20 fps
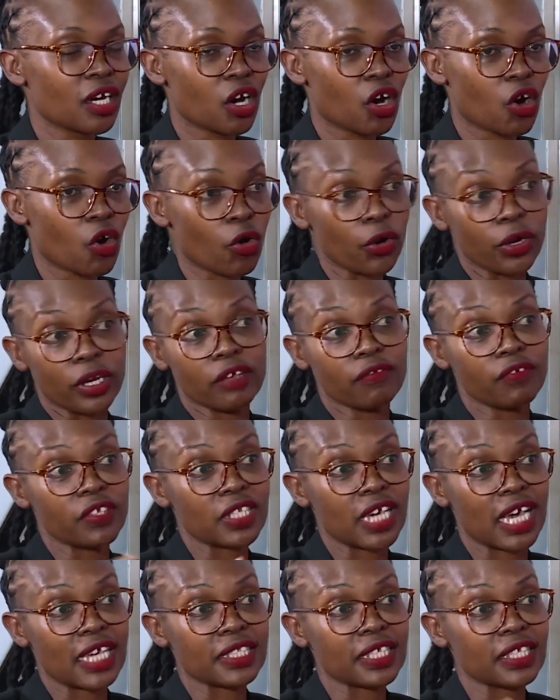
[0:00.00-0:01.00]
Or if
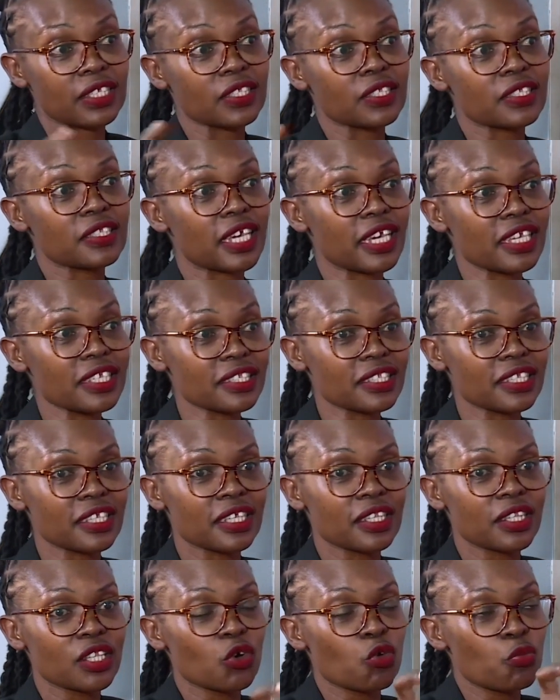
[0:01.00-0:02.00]
it has excess,
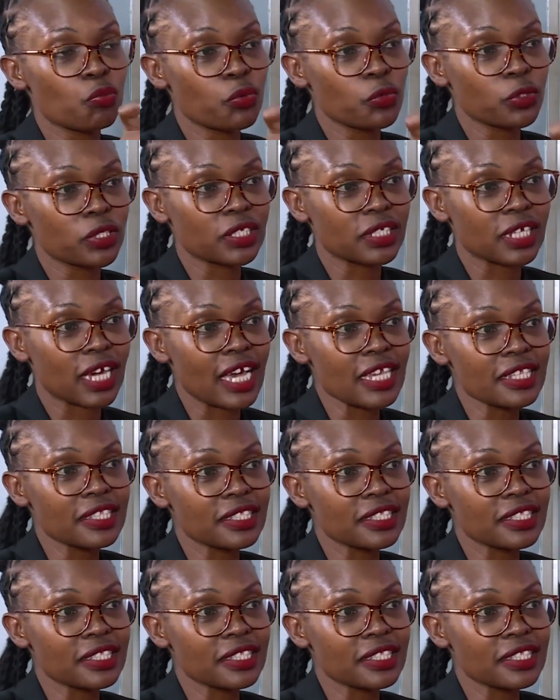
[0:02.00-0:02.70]
yes. they'll put it as?